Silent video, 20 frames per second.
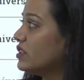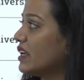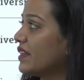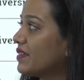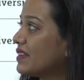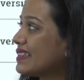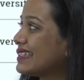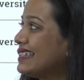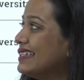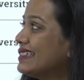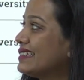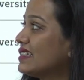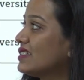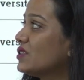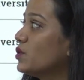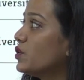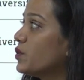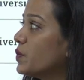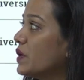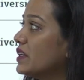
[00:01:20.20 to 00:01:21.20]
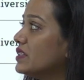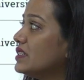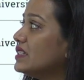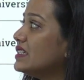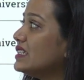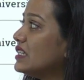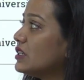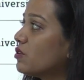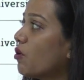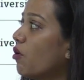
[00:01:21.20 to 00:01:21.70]
in this list is
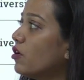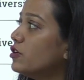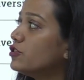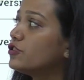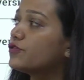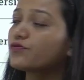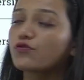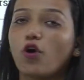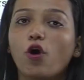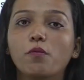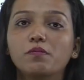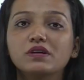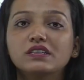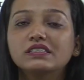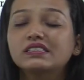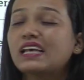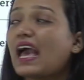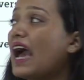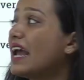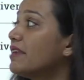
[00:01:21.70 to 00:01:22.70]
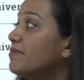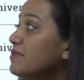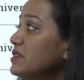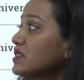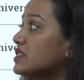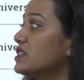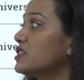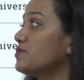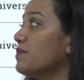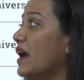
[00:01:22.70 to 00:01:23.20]
University College of Commerce and
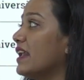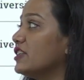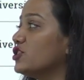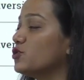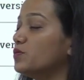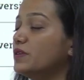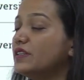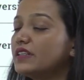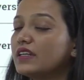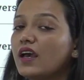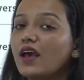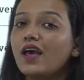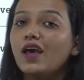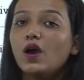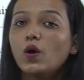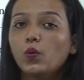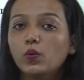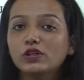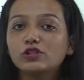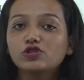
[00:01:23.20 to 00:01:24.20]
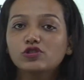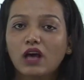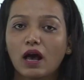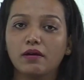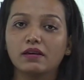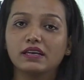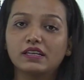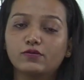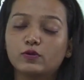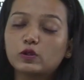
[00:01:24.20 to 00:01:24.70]
Business Management, which
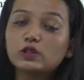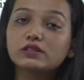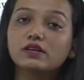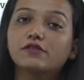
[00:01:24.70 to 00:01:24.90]
is